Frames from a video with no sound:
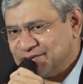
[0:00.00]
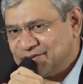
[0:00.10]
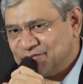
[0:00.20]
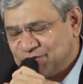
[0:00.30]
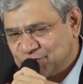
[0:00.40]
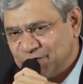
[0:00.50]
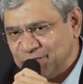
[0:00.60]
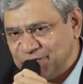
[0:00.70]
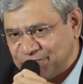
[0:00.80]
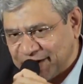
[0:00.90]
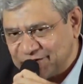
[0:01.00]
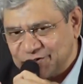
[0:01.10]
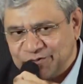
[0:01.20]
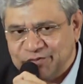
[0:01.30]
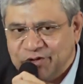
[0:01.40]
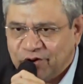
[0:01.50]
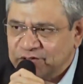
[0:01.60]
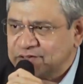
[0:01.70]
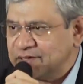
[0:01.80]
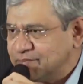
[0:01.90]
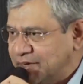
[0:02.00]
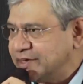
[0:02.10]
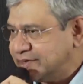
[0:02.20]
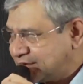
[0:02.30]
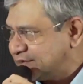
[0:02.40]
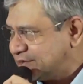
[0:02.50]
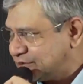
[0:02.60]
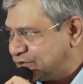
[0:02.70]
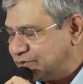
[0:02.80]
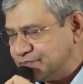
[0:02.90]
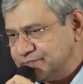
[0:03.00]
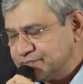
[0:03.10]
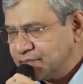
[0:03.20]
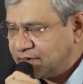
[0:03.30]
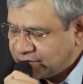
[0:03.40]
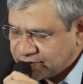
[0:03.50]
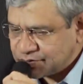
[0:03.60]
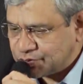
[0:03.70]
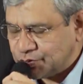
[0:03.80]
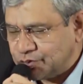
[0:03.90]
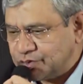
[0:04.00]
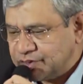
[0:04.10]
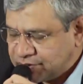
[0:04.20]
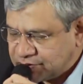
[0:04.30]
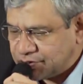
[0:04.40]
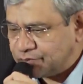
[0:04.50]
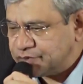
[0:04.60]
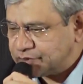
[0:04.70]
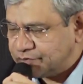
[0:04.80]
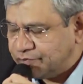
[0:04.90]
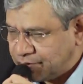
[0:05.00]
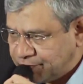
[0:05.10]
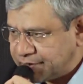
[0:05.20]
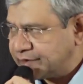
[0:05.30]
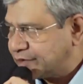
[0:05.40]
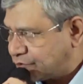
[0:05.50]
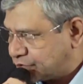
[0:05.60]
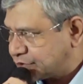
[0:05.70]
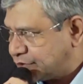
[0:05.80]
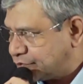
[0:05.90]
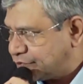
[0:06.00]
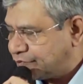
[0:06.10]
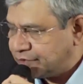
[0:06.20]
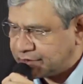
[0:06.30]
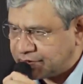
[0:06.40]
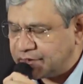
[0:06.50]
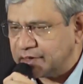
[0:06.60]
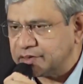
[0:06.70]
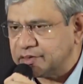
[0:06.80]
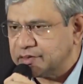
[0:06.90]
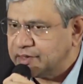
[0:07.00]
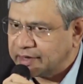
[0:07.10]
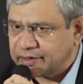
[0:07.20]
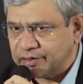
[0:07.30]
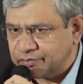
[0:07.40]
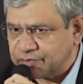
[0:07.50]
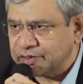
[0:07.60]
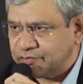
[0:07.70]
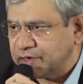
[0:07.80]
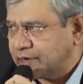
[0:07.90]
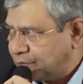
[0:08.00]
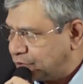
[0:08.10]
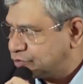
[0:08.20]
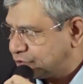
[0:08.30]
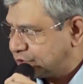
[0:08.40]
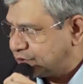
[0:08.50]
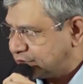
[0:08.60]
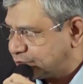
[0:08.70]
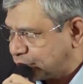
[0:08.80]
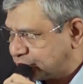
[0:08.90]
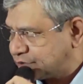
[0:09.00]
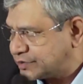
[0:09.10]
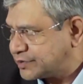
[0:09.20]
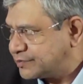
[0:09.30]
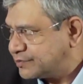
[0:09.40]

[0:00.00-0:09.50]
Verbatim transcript: which will be fraction of the cost that many other countries do? So yes, innovation will bring that cost down. We think that that kind of thing will come out in this process.